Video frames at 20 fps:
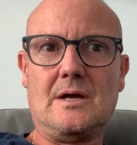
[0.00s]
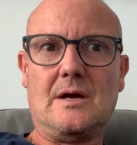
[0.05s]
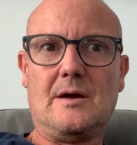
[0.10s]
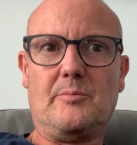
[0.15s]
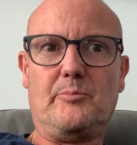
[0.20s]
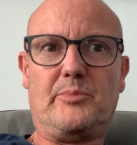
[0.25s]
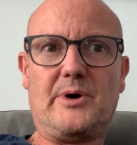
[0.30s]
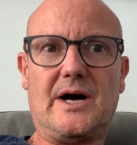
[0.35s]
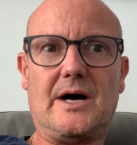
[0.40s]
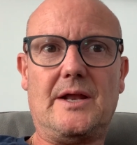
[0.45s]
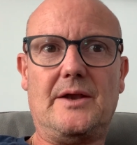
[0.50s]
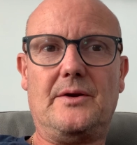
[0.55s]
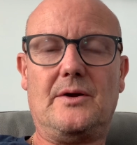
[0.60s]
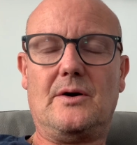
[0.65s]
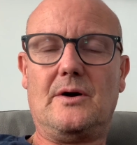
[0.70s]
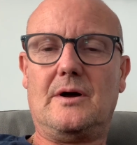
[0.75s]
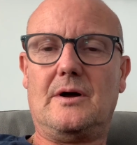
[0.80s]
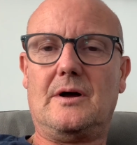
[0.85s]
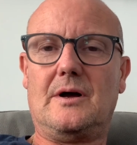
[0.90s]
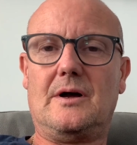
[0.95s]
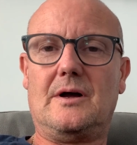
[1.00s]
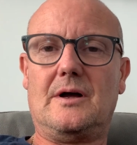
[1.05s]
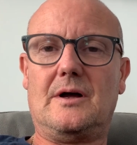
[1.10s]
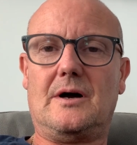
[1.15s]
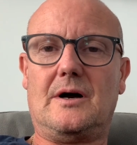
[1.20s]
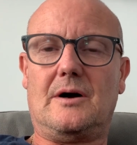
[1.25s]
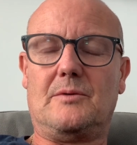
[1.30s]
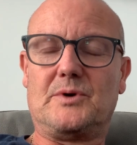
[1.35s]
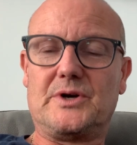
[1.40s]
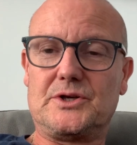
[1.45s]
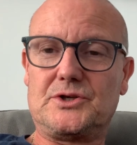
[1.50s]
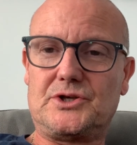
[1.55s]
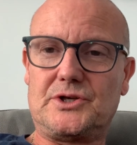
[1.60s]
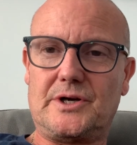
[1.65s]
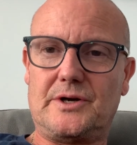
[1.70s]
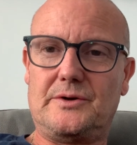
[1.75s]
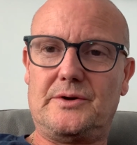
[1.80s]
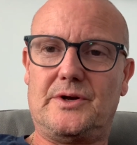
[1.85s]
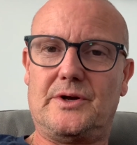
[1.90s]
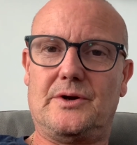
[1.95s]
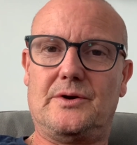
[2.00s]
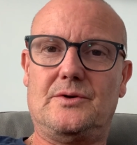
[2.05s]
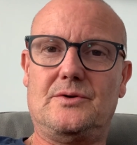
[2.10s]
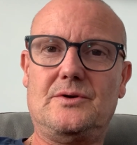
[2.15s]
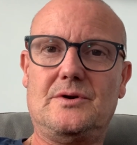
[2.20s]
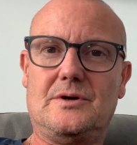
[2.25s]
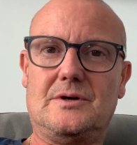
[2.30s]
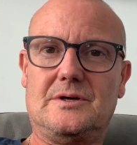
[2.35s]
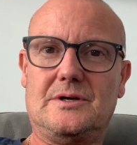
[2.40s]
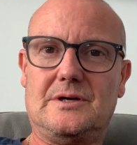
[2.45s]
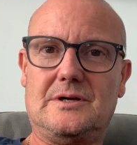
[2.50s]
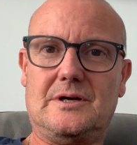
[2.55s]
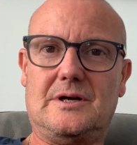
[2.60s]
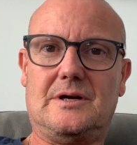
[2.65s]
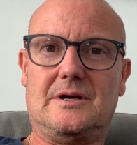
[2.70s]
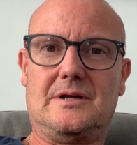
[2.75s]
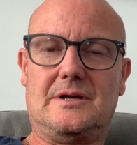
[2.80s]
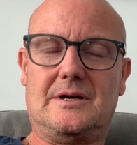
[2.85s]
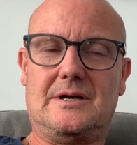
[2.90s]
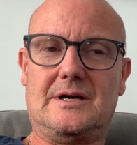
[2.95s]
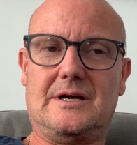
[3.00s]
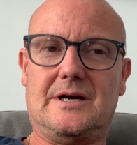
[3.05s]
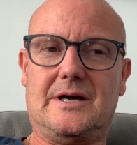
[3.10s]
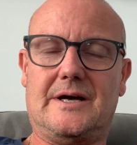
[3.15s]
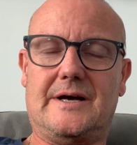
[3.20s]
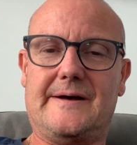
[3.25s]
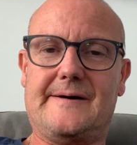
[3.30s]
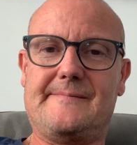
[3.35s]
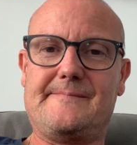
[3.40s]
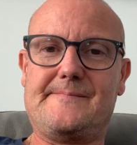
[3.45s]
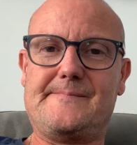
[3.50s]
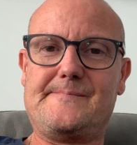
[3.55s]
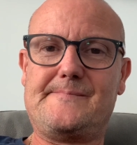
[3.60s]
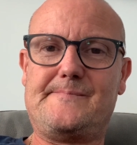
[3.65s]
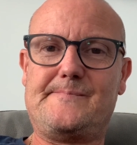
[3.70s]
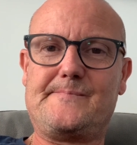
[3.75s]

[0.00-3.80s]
But I want to show you the